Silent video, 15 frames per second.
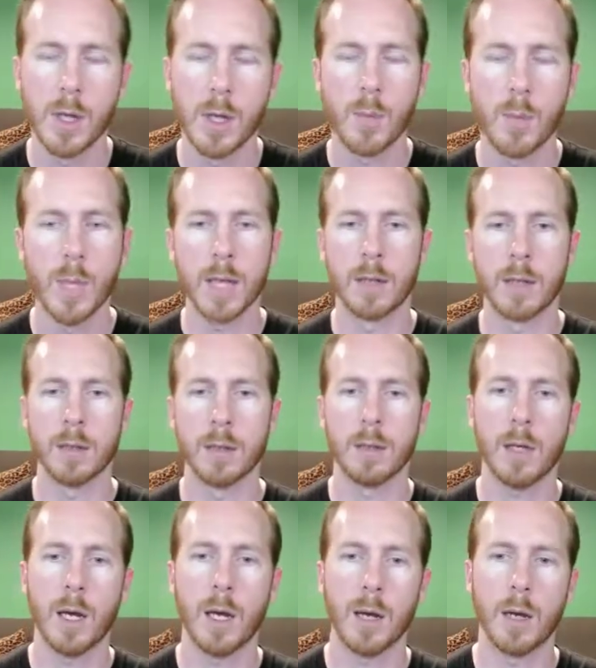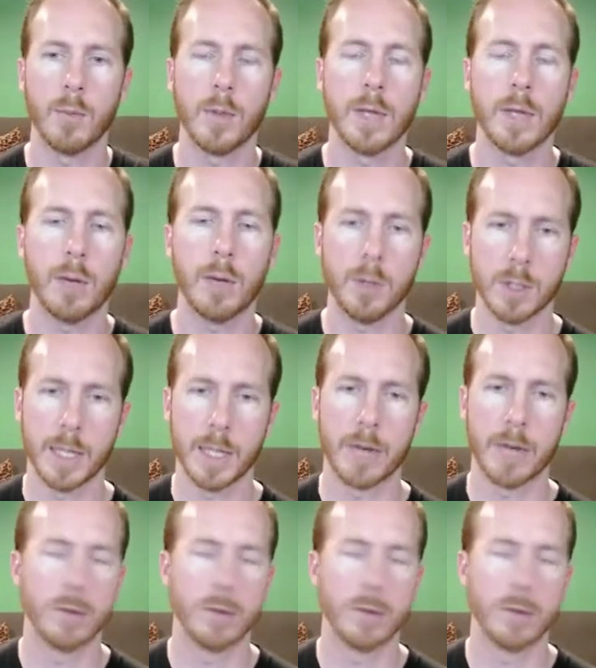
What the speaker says: pin that will allow you to